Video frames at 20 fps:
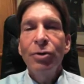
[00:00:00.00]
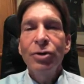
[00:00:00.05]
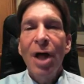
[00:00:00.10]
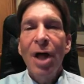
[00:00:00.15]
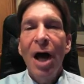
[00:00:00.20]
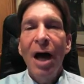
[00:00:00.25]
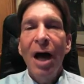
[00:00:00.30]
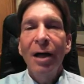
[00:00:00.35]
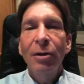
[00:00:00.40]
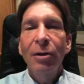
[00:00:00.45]

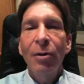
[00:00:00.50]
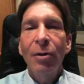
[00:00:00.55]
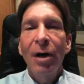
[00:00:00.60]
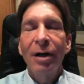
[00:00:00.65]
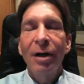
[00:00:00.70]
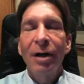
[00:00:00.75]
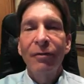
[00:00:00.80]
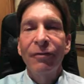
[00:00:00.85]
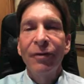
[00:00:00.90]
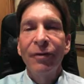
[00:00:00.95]
When we use the
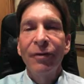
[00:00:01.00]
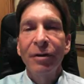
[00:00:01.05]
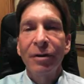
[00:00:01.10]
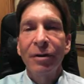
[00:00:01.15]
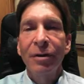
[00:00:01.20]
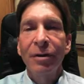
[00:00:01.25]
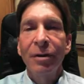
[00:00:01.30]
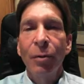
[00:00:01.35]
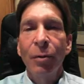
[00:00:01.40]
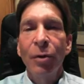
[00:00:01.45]

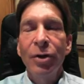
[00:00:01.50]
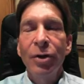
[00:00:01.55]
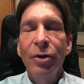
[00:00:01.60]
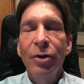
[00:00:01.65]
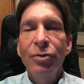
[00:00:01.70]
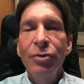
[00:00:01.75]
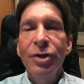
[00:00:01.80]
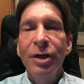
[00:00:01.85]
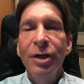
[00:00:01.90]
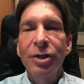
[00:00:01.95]
hyaluronic
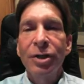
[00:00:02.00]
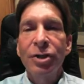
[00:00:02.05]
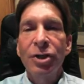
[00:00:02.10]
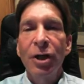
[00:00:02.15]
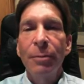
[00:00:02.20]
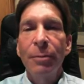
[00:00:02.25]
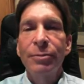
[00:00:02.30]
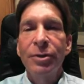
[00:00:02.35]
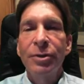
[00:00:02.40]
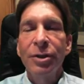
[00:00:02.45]
filler, we're
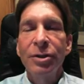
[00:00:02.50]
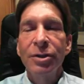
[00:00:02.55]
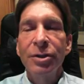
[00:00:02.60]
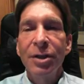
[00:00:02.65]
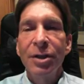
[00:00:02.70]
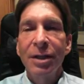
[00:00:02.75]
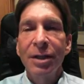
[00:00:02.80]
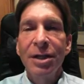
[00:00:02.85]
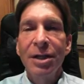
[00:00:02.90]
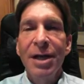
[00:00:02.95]
using a
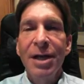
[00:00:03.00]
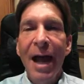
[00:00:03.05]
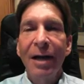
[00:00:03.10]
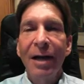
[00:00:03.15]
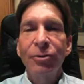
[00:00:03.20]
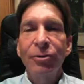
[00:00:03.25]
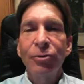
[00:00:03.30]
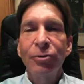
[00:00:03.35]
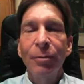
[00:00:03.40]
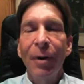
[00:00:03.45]
substance
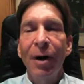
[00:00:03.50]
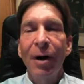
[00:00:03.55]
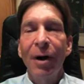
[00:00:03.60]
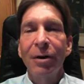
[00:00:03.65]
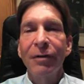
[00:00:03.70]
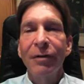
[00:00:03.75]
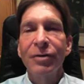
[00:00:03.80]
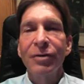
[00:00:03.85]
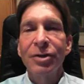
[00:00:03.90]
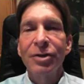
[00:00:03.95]
that's a
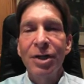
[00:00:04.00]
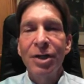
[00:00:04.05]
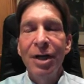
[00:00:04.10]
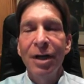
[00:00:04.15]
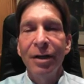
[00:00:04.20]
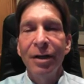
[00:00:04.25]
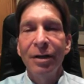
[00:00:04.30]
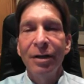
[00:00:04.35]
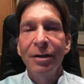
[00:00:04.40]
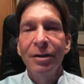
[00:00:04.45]
natural part
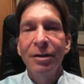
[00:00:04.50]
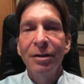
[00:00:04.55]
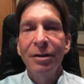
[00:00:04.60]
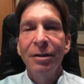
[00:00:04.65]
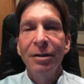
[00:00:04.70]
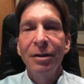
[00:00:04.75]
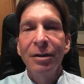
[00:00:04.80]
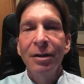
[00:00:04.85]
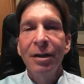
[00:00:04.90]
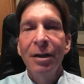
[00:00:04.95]
of the
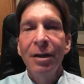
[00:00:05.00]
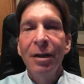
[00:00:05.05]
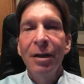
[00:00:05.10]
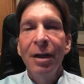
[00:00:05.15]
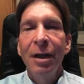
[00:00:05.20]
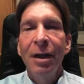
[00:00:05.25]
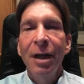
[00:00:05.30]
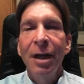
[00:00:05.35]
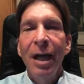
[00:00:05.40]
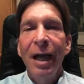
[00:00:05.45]
skin.
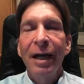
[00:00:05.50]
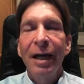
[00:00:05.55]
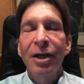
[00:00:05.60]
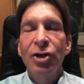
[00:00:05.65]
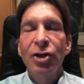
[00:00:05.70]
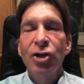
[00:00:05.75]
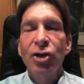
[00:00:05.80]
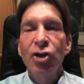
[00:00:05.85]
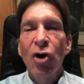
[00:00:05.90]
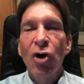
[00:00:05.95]

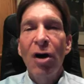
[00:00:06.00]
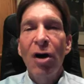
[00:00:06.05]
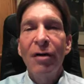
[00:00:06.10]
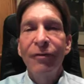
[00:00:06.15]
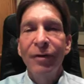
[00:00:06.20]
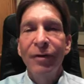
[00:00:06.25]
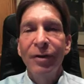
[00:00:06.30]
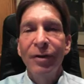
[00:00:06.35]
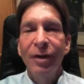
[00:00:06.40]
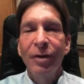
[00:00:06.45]
It can
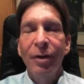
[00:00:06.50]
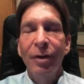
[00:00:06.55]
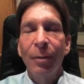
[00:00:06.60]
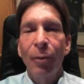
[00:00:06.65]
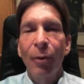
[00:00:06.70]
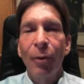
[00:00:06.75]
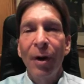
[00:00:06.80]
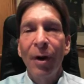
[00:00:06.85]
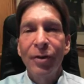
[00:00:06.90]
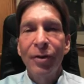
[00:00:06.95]

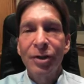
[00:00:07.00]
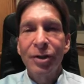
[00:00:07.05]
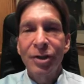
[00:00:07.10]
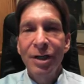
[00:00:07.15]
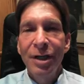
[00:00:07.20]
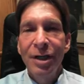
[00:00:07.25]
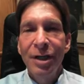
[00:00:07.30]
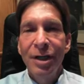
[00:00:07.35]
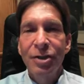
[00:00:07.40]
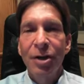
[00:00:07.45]
soften the
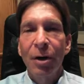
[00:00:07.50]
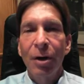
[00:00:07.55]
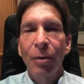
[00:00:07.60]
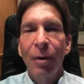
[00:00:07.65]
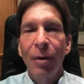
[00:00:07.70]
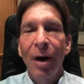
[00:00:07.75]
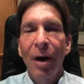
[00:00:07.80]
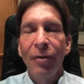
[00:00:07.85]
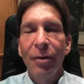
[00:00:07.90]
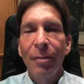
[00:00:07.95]

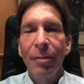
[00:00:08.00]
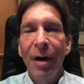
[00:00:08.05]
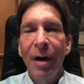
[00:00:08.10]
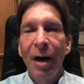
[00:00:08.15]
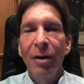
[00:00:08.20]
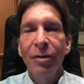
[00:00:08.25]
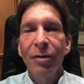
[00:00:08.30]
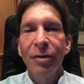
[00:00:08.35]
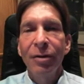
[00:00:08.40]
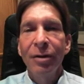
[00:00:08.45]
parentheses
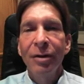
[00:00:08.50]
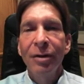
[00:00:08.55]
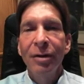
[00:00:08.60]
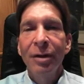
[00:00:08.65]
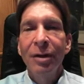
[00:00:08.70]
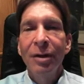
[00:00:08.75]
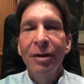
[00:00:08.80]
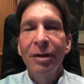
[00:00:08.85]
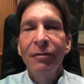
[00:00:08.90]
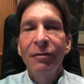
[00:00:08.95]
around the
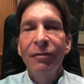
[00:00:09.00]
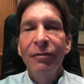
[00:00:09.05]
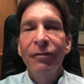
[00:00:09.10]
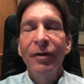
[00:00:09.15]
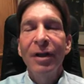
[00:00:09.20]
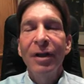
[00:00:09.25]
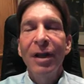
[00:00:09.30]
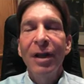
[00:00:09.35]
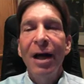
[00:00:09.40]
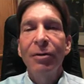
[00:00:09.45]
mouth,
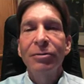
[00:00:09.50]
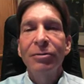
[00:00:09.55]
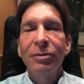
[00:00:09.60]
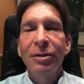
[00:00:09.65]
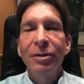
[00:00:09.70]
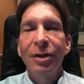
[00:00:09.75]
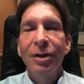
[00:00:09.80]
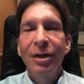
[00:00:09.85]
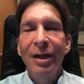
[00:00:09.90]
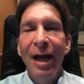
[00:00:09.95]

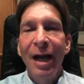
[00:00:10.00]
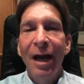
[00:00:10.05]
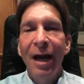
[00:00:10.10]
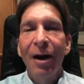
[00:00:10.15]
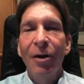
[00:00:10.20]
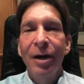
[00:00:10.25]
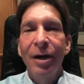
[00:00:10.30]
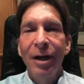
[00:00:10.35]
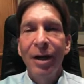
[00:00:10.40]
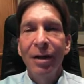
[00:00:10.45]
fill out
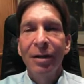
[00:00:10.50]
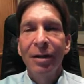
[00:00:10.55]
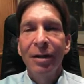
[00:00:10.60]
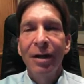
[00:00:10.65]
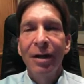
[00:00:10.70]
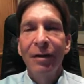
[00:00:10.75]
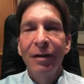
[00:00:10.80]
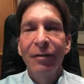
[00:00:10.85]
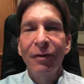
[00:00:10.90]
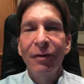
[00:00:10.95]
the
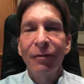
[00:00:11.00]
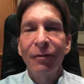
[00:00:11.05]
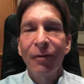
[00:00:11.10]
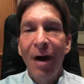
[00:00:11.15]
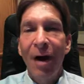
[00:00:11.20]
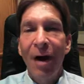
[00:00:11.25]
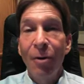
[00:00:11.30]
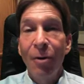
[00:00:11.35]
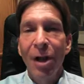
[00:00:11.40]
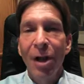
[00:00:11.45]
area
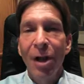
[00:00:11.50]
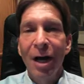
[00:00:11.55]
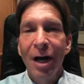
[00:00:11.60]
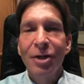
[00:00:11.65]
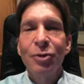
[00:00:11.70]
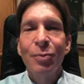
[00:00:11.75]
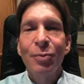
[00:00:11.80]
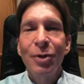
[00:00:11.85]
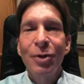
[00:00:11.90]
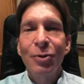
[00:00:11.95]
of the
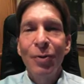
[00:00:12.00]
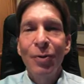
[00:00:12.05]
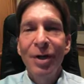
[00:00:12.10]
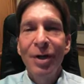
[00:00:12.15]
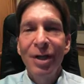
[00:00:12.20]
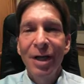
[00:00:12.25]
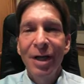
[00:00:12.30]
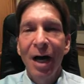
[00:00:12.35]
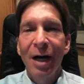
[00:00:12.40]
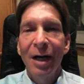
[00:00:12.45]
frown
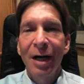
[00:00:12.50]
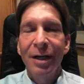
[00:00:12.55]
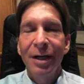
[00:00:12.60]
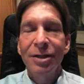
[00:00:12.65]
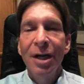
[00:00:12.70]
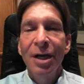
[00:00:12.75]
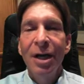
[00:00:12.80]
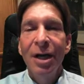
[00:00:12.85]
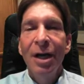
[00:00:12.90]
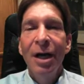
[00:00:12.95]
lines between
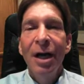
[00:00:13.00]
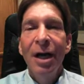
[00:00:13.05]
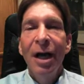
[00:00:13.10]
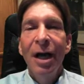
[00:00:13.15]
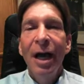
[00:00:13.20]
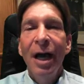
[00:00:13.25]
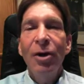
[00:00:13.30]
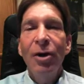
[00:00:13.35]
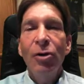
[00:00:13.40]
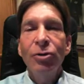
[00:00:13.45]
the eyes,
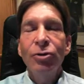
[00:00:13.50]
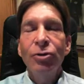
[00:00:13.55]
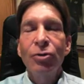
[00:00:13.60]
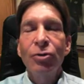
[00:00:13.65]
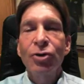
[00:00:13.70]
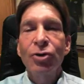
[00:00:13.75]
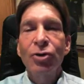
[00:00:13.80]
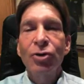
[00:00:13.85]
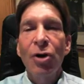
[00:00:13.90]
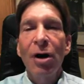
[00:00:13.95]

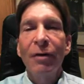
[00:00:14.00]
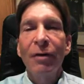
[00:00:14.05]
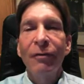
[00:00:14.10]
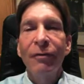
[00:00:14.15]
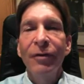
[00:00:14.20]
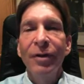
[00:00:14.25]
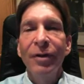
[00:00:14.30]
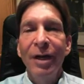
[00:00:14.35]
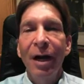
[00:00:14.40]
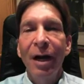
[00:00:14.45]
and also
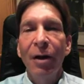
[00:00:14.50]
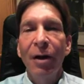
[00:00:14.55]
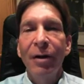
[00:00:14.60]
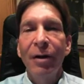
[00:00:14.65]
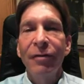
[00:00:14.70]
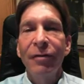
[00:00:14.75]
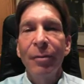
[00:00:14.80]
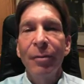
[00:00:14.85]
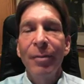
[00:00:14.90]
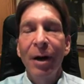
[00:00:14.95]
soften
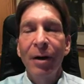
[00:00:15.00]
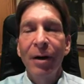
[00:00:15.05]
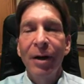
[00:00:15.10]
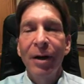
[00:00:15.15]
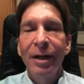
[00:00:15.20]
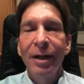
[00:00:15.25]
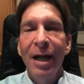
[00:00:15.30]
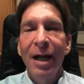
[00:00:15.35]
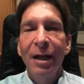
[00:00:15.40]
the area of the